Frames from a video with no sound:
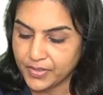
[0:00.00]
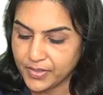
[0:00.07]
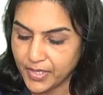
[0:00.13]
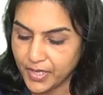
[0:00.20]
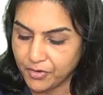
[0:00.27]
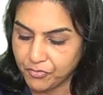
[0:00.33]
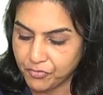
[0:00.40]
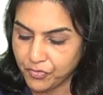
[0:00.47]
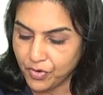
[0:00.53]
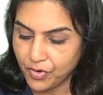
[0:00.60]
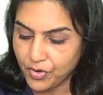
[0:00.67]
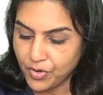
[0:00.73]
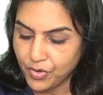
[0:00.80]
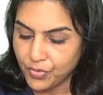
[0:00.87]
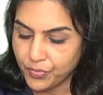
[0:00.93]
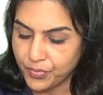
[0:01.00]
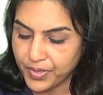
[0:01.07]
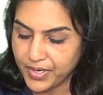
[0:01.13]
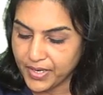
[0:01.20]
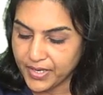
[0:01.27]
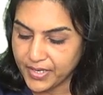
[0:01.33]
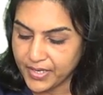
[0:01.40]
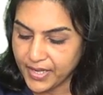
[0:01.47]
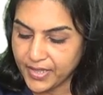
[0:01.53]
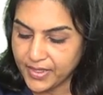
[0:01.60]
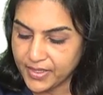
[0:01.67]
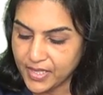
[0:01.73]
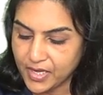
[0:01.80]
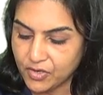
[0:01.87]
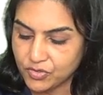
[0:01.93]
Therefore, we get
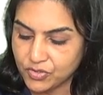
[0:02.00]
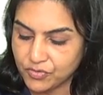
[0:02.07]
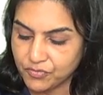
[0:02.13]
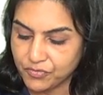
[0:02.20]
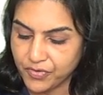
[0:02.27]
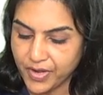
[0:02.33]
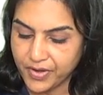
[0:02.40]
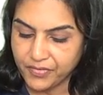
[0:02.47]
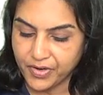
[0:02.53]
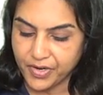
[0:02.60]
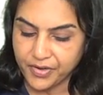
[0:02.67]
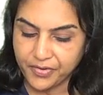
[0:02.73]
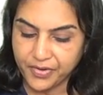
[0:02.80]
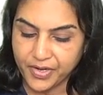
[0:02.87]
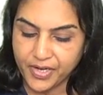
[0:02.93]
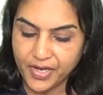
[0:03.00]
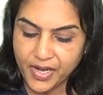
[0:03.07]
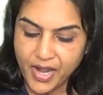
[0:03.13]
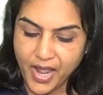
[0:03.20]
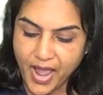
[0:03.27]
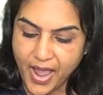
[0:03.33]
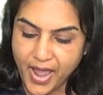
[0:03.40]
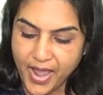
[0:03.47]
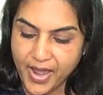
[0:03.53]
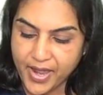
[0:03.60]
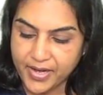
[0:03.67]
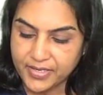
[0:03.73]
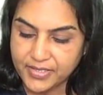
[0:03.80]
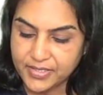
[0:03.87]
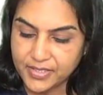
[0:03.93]
10,500,
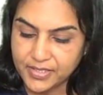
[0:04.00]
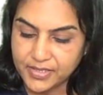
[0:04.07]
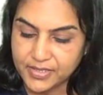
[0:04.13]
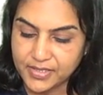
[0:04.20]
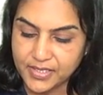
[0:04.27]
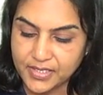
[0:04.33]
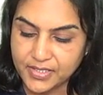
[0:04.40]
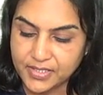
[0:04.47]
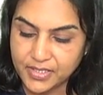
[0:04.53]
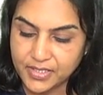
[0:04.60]
and this